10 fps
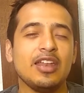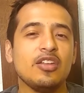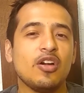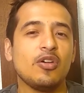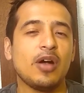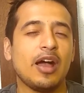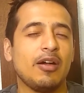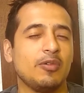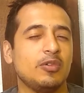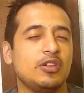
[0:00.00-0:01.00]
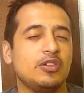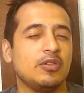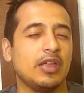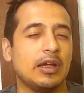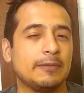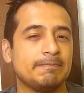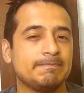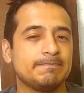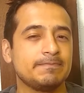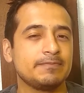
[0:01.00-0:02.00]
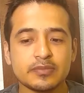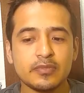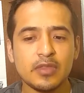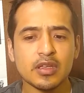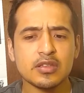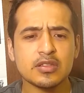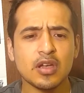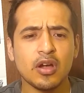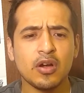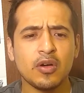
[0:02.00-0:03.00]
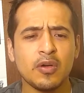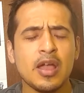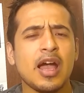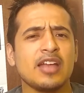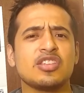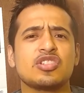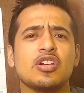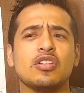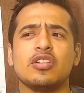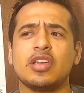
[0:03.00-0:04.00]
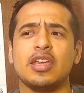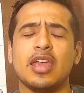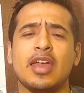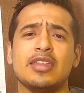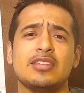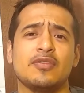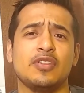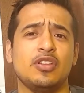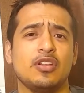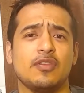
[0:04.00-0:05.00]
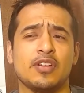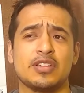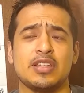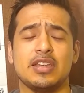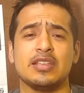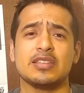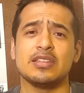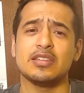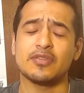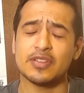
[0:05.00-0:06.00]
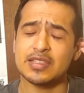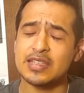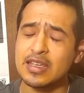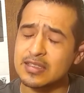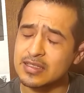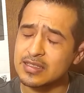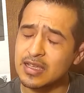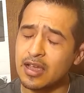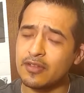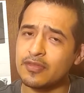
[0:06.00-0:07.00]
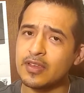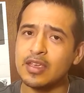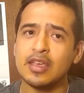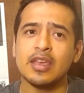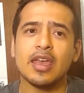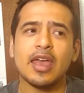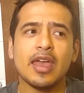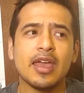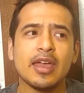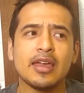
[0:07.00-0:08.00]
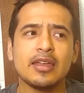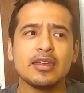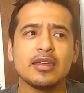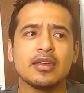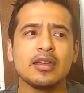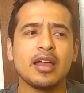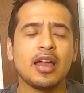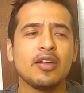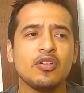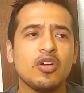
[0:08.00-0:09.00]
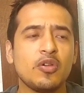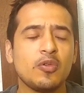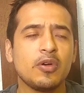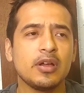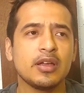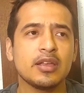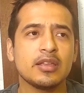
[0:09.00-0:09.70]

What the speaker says: know how I would do there, so I just started looking at different universities in different states and stuff, and I don't know,